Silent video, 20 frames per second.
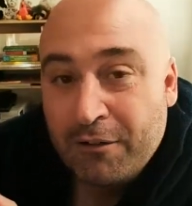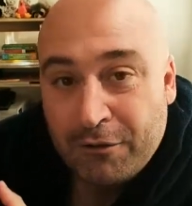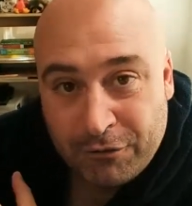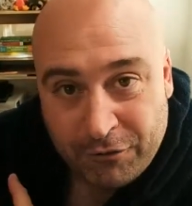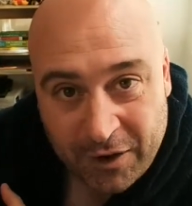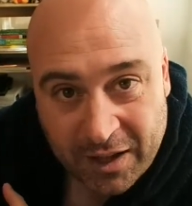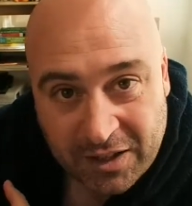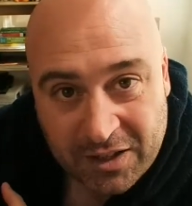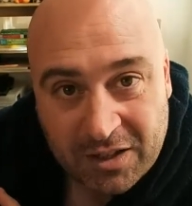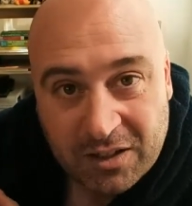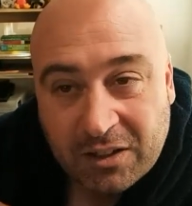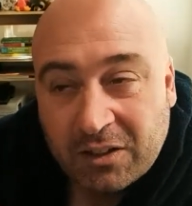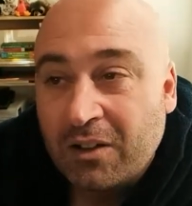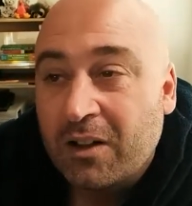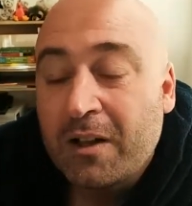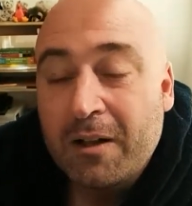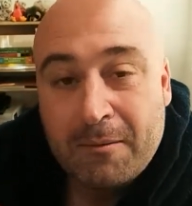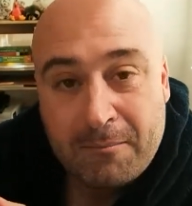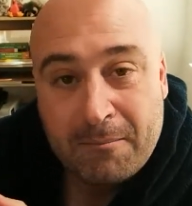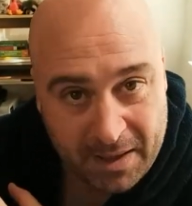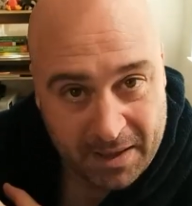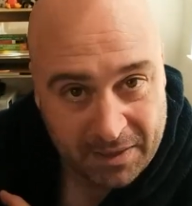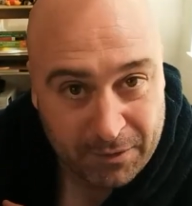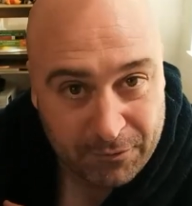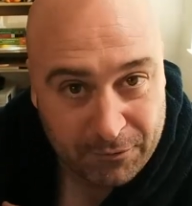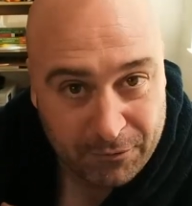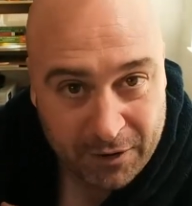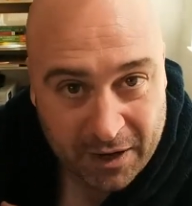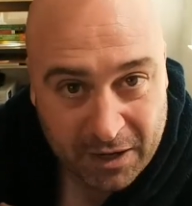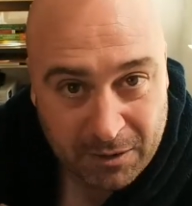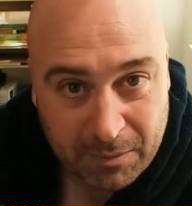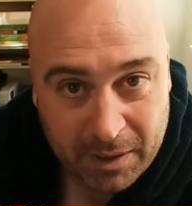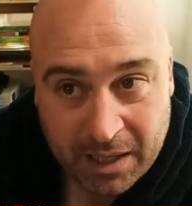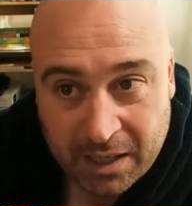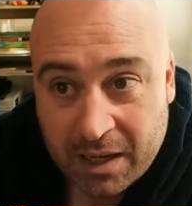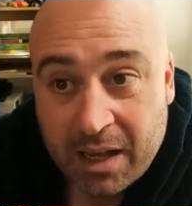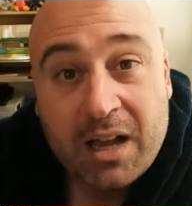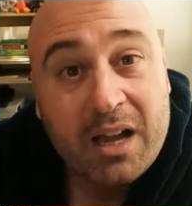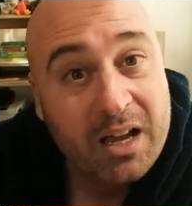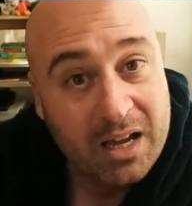fentanyl, methamphetamine